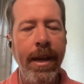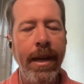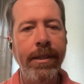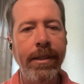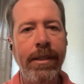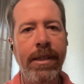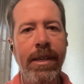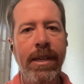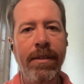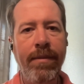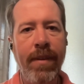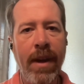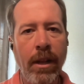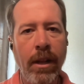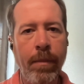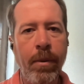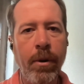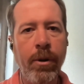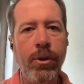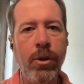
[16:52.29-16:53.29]
It's the
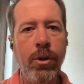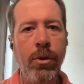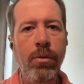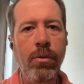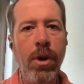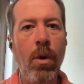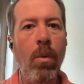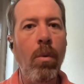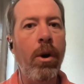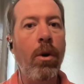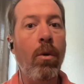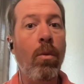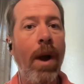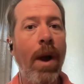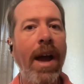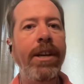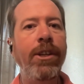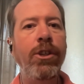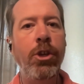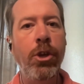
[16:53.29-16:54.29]
developers who don't want to
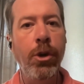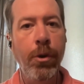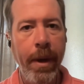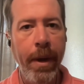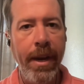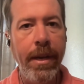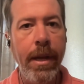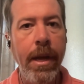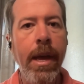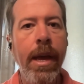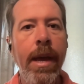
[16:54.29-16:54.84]
write to it.